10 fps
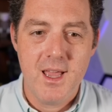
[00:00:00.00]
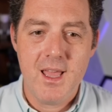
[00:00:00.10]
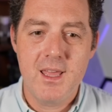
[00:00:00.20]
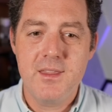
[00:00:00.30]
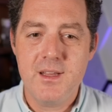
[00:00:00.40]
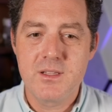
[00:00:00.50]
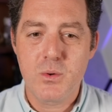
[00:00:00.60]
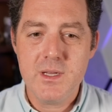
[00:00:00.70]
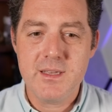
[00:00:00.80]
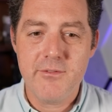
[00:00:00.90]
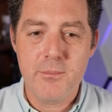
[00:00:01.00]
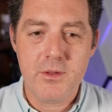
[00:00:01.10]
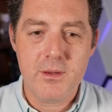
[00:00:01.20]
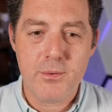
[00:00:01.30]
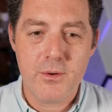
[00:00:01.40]
And the 27
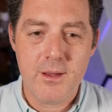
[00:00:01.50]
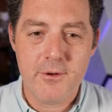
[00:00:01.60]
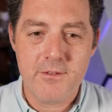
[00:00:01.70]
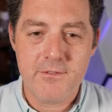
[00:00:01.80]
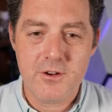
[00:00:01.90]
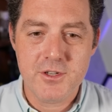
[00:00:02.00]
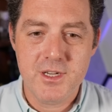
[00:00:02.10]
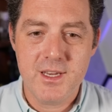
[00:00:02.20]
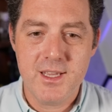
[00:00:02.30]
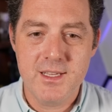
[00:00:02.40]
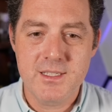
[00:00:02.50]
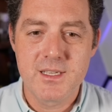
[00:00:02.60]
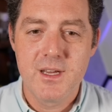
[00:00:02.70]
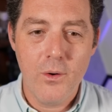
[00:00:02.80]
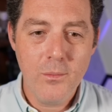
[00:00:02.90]
billion parameter version
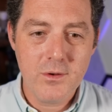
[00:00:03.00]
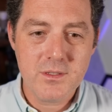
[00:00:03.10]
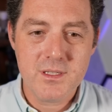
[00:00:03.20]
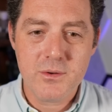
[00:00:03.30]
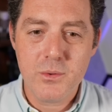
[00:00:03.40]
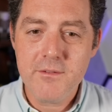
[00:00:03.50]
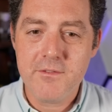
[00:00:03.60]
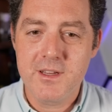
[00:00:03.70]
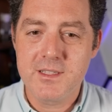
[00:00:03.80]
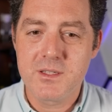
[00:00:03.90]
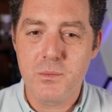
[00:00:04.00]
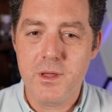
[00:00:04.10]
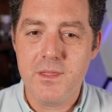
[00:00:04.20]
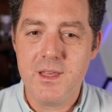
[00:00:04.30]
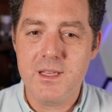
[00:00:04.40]
is almost equivalent
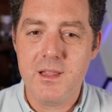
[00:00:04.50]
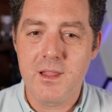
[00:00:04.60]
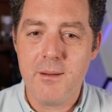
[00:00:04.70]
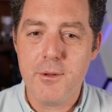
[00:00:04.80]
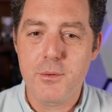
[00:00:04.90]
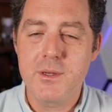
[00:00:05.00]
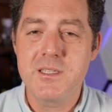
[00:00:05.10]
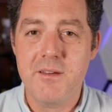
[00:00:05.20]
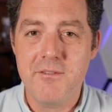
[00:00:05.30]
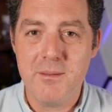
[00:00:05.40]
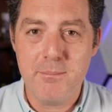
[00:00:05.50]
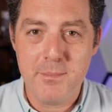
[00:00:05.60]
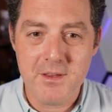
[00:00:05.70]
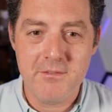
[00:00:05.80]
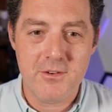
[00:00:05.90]
with the Llama
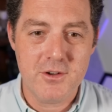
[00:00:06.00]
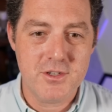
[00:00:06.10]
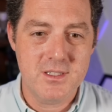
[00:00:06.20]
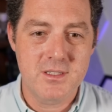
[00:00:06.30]
370B version.